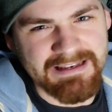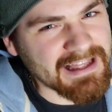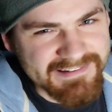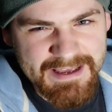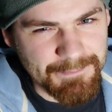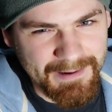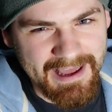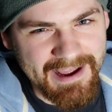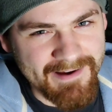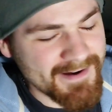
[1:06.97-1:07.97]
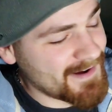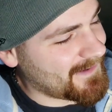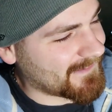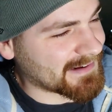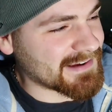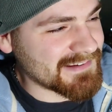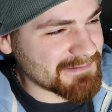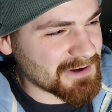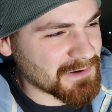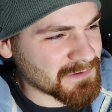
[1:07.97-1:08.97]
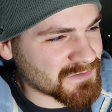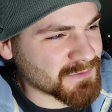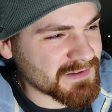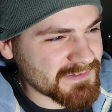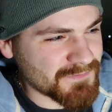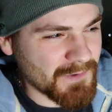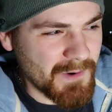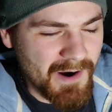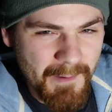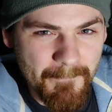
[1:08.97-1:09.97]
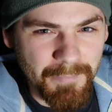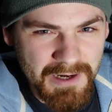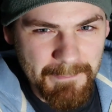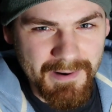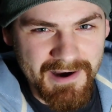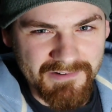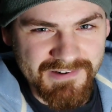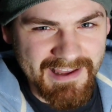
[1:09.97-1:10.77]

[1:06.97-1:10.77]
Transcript: let's hit play on the Ez Mil's 24-bar